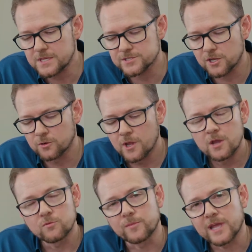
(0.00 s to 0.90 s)
So
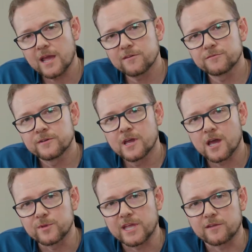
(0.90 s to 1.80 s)
when we have
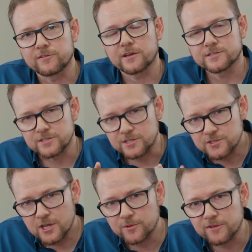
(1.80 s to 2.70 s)
a behavior to
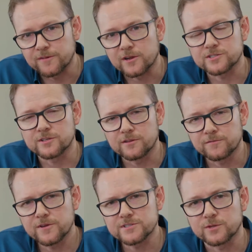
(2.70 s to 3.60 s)
determine the function, the
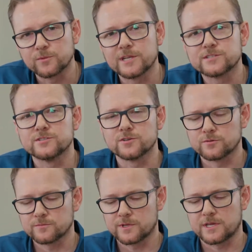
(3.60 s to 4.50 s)
first thing we need to
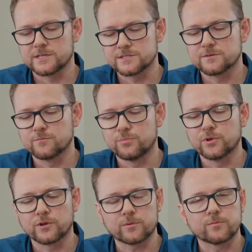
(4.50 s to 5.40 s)
do is
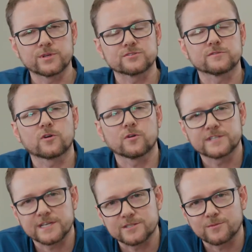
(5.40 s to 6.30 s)
build up a picture of
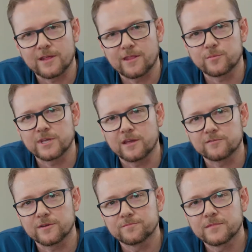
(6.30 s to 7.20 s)
context around that
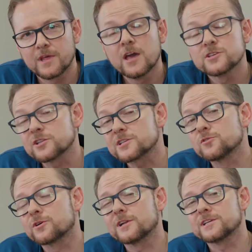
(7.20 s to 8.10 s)
behavior. So let's
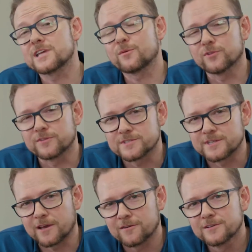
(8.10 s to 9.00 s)
look at an example of this
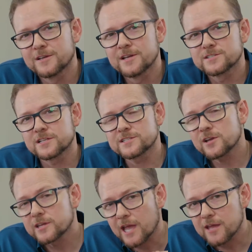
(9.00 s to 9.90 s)
now. So let's say
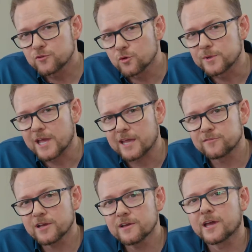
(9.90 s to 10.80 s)
I gave you a
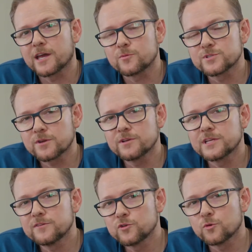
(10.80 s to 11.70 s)
behavior and I'm just going to
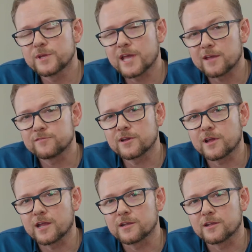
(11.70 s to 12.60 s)
give you a behavior
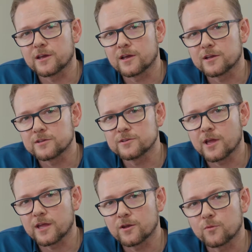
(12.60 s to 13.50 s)
and
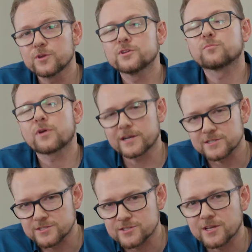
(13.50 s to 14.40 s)
I want you to
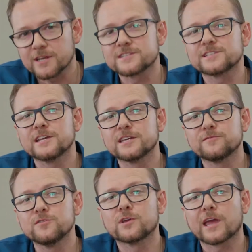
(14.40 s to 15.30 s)
practice just kind of seeing
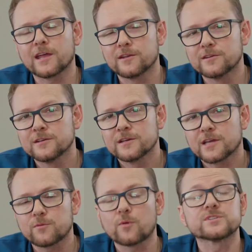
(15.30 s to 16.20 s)
if you can
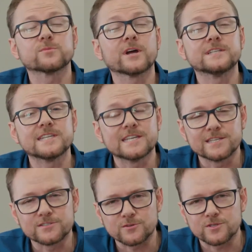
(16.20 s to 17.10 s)
come up with some
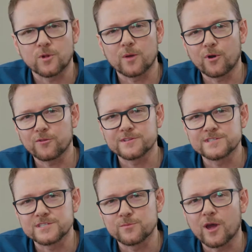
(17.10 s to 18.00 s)
ideas or some
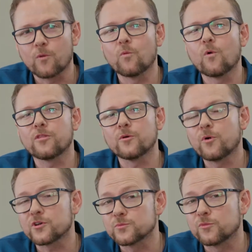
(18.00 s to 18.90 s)
hypotheses about what the
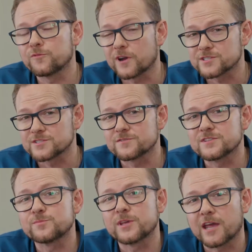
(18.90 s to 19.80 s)
possible functions of
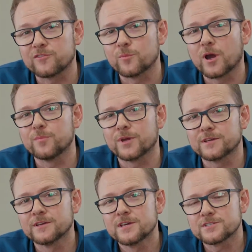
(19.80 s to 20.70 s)
this behavior might be.
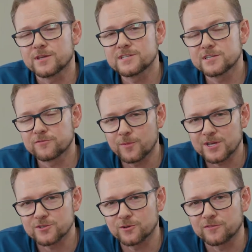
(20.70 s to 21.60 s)
So here's the
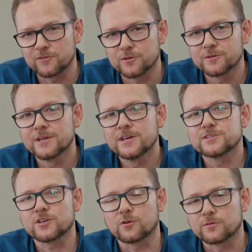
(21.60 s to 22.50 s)
information I'll give you.
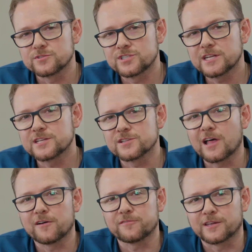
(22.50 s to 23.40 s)
So Jenny is
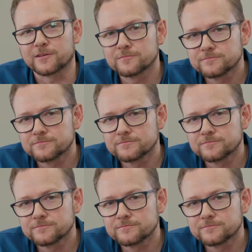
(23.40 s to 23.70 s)
laughing.